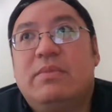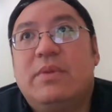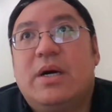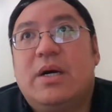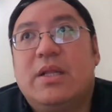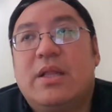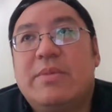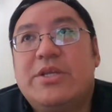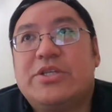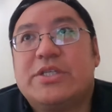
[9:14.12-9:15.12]
Let
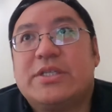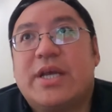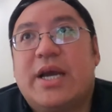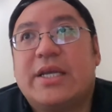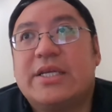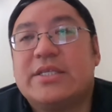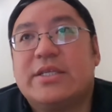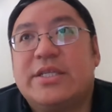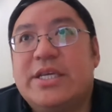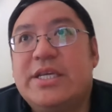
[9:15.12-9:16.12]
me just, I guess,
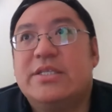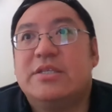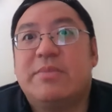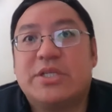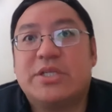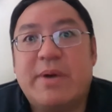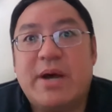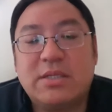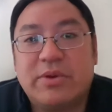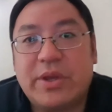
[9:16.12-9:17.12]
tease as much as
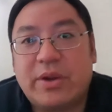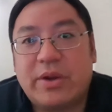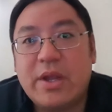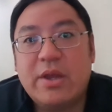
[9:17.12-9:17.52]
possible here.